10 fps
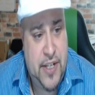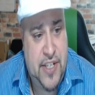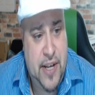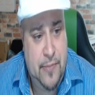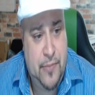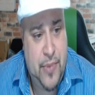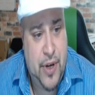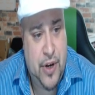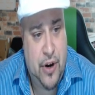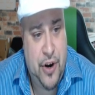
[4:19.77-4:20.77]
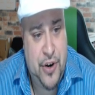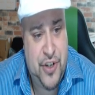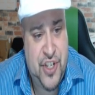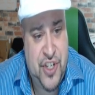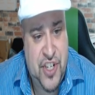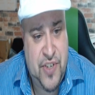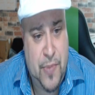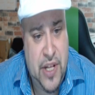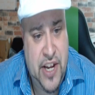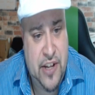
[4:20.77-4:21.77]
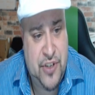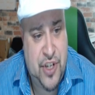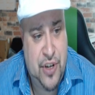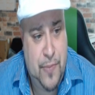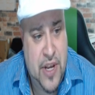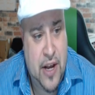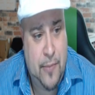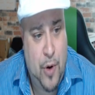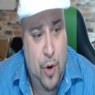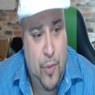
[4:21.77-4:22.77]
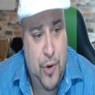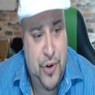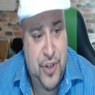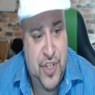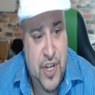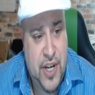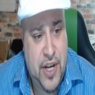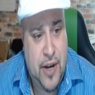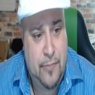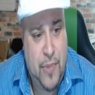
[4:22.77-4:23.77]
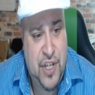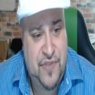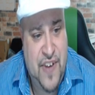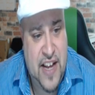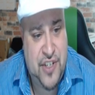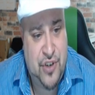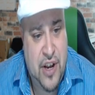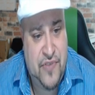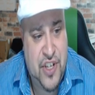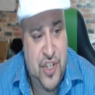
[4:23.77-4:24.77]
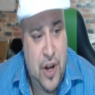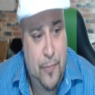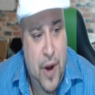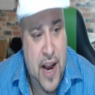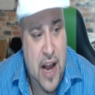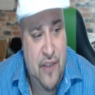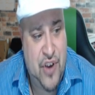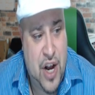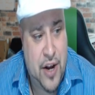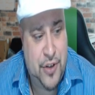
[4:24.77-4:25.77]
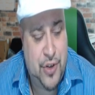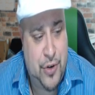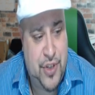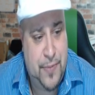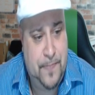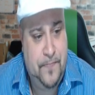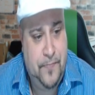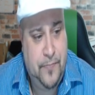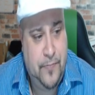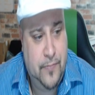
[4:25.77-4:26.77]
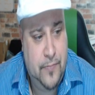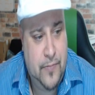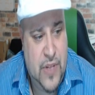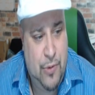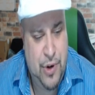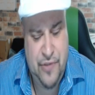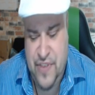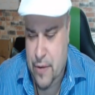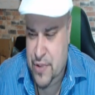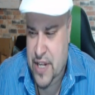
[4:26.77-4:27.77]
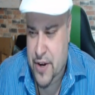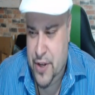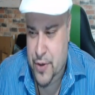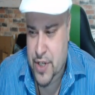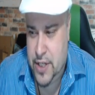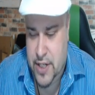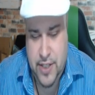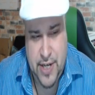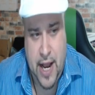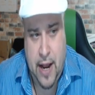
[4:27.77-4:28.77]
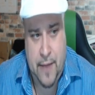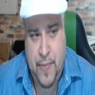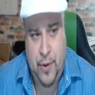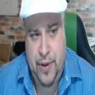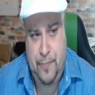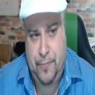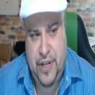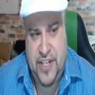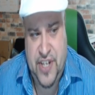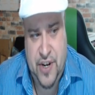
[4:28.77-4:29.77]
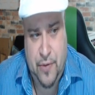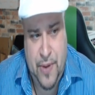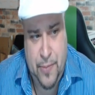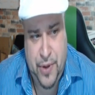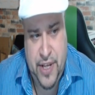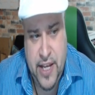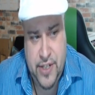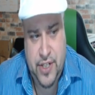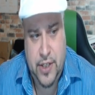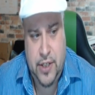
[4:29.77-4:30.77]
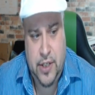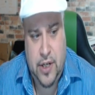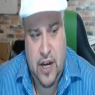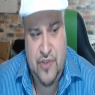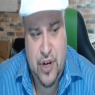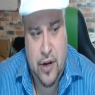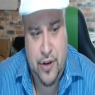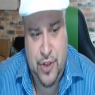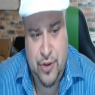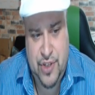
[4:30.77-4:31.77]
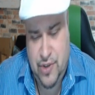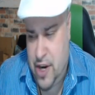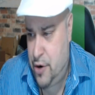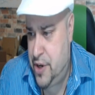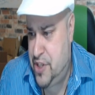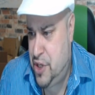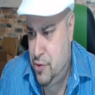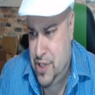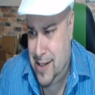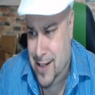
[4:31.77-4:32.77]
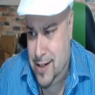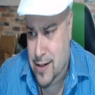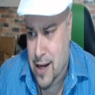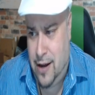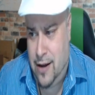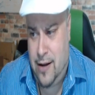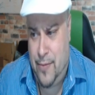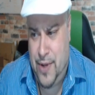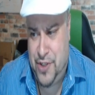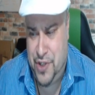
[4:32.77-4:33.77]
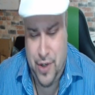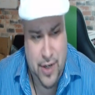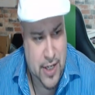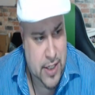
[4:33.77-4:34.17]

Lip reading: Tim Garner suggested millennials could become homeowners much faster if they stopped buying avocado toast. Wonder if that was down in New Zealand, because the only place I know people eat avocado toast, as I heard, is in New Zealand. I'm not sure.